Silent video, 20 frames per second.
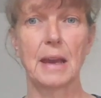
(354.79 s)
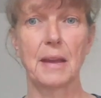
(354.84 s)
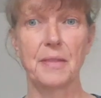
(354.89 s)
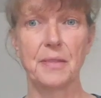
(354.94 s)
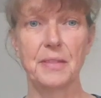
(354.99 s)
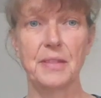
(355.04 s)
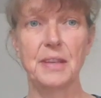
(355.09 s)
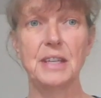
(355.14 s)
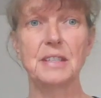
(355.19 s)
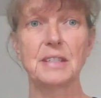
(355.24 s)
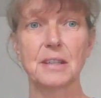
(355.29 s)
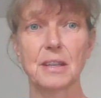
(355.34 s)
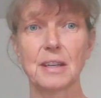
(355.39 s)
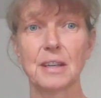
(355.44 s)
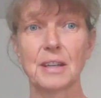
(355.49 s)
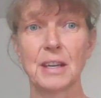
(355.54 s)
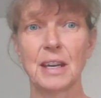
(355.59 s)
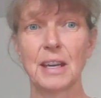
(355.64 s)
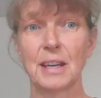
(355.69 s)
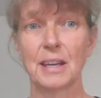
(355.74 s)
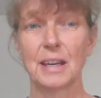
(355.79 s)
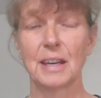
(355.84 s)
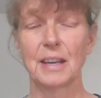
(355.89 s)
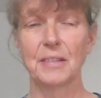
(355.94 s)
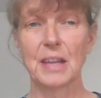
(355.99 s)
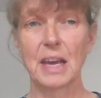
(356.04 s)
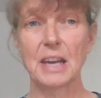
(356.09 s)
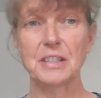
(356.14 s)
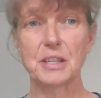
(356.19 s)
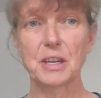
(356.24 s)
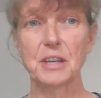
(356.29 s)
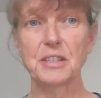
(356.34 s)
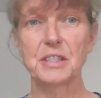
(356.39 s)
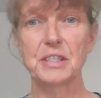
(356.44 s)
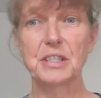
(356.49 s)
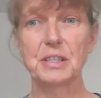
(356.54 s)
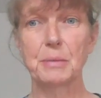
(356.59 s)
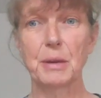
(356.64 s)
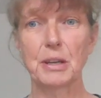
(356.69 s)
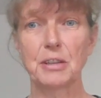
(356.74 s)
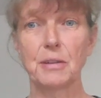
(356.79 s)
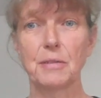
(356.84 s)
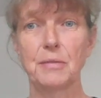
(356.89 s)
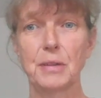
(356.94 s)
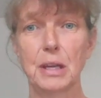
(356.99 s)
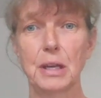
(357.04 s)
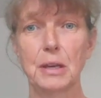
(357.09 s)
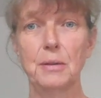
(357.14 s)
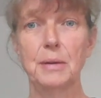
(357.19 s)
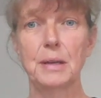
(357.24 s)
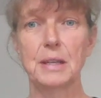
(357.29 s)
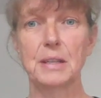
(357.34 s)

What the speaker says: And that's our systematic review.